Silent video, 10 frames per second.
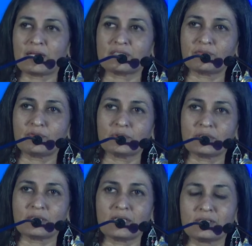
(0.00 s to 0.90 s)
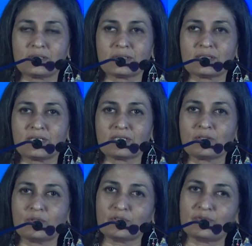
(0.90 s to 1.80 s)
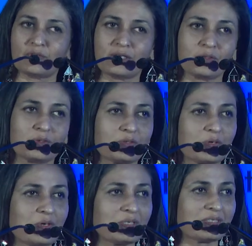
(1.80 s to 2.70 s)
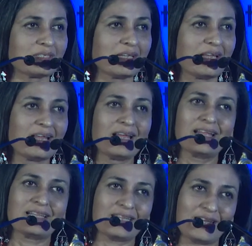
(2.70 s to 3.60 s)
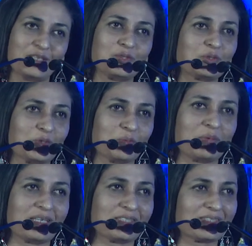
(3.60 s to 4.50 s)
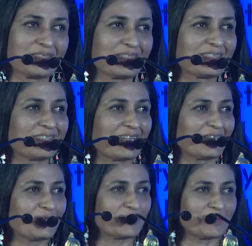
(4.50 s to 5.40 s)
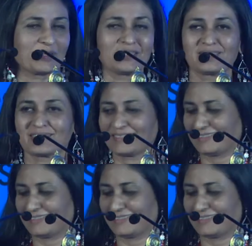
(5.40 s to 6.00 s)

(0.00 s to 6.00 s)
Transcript: as a full donation, it goes for a good cause. Thank you so much. Thank you so much.